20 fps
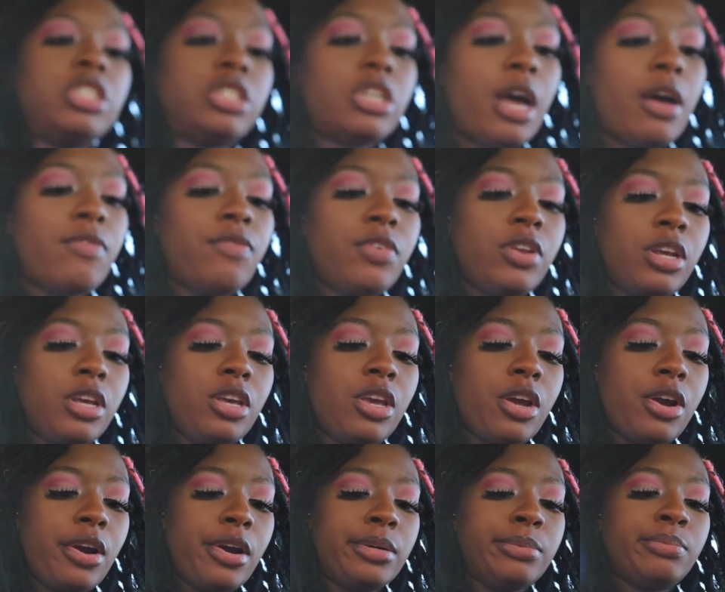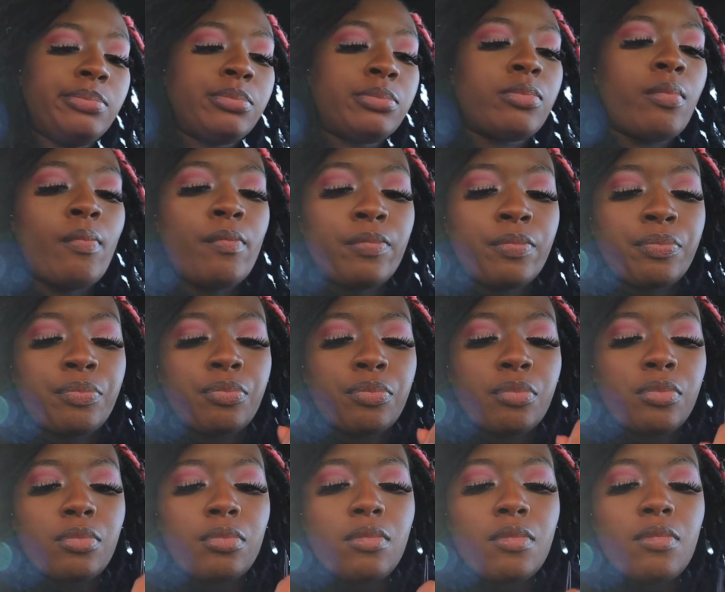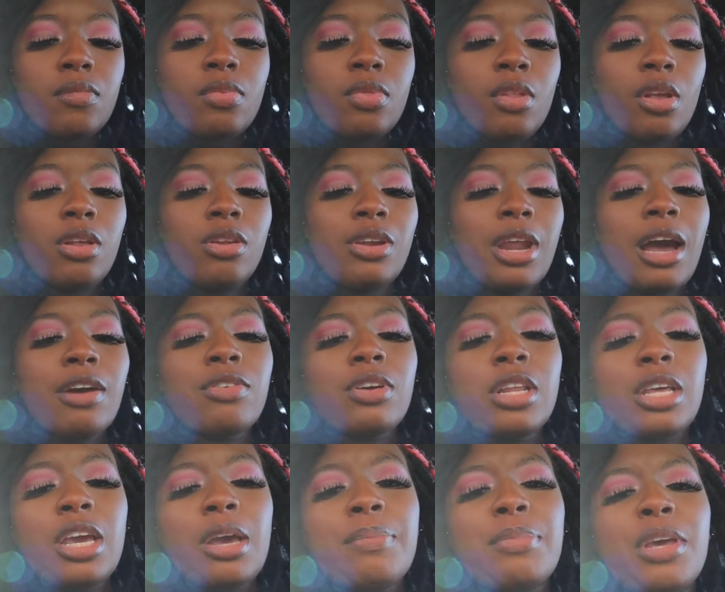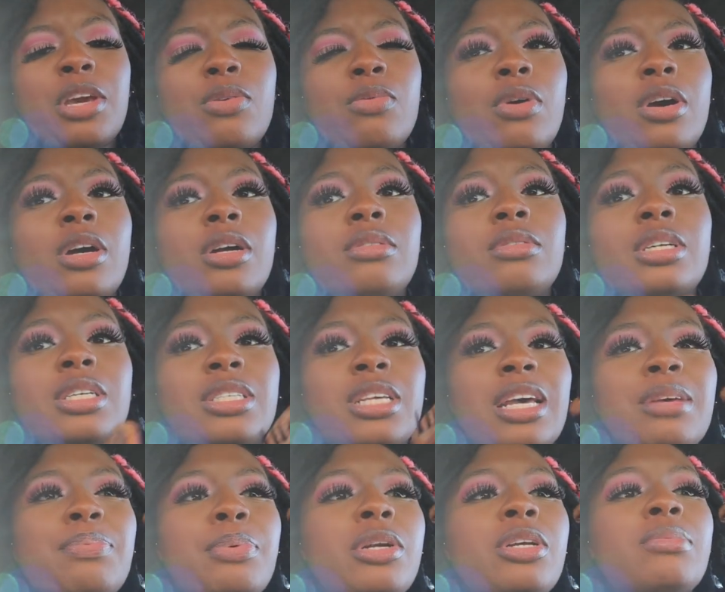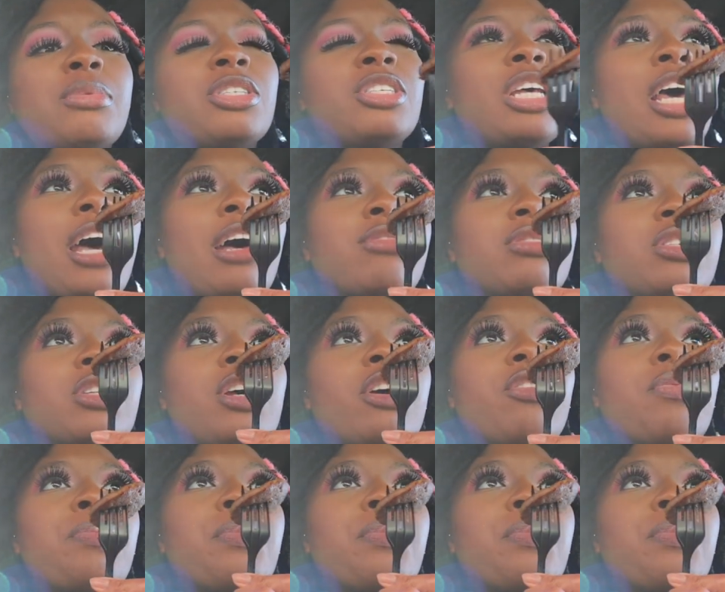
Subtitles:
shop for the year. Not really a big one because I pretty much have stuff,